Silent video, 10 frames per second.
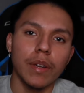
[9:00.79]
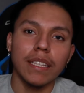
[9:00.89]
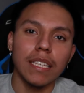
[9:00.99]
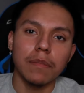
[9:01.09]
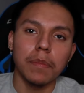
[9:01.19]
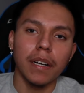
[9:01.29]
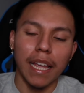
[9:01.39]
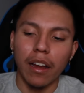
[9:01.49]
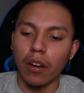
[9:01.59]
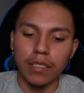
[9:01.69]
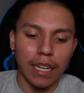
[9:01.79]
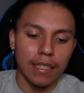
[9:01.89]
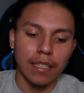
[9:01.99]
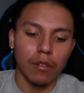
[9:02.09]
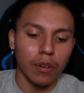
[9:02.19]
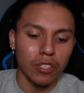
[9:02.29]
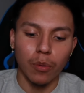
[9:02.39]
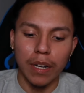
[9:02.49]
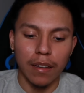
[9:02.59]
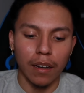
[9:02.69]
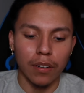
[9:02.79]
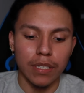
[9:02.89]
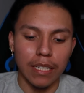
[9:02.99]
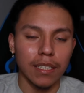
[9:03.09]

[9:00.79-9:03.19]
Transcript: read this book. It costs, like I said, around $20.